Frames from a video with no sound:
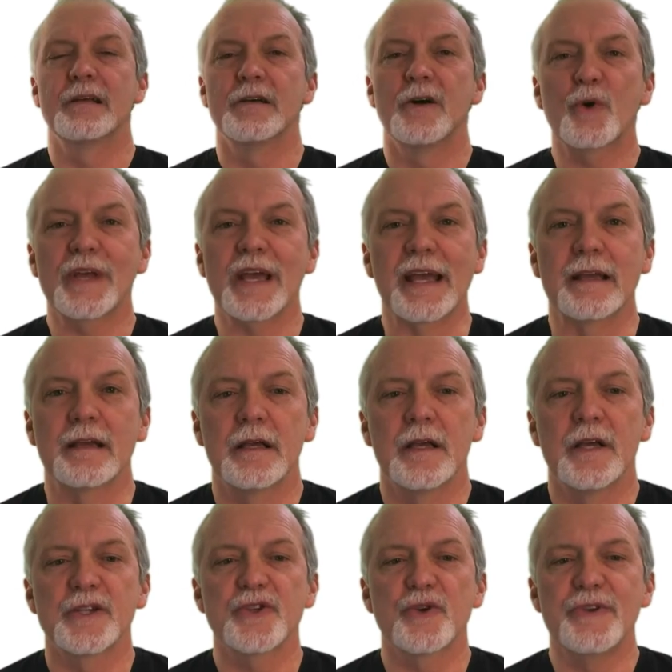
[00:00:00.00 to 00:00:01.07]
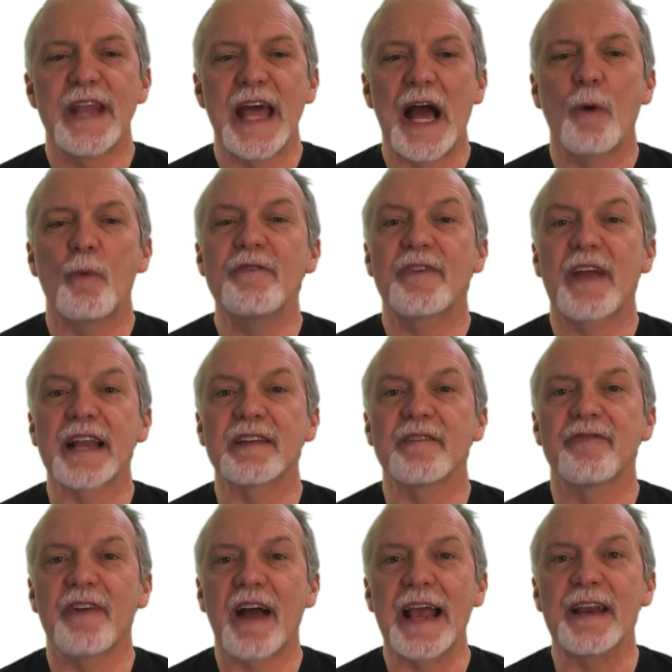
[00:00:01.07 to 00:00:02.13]
Okay, so now we've got to
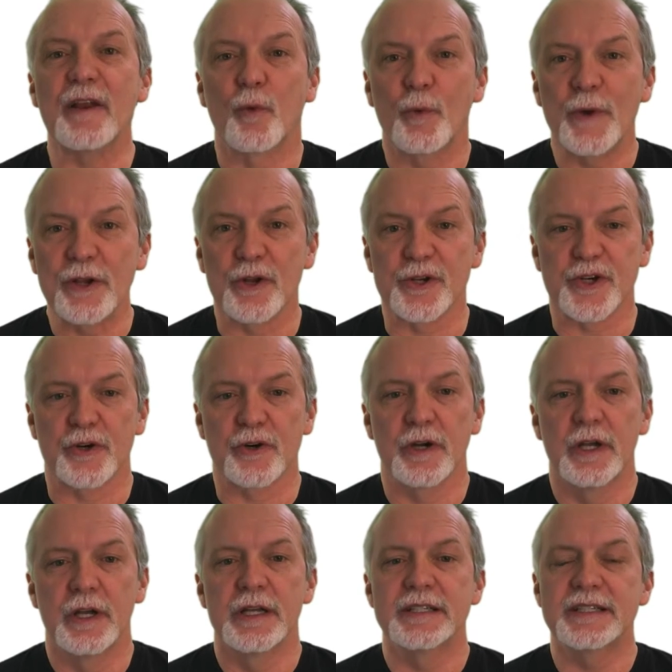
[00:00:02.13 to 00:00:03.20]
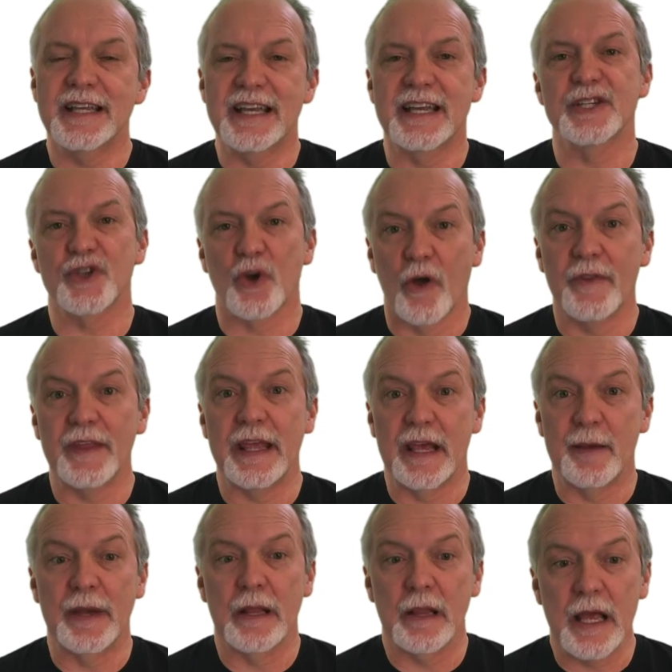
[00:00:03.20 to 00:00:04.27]
find a realtor to get us on the
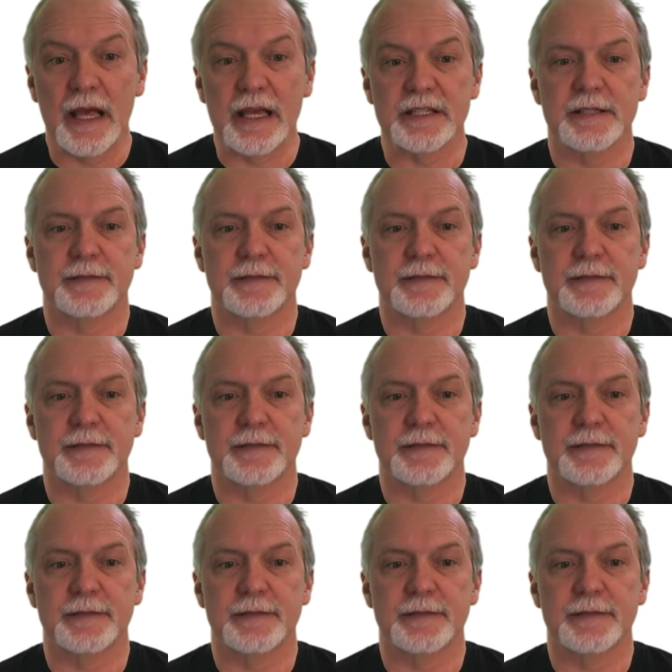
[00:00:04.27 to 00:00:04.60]
MLS.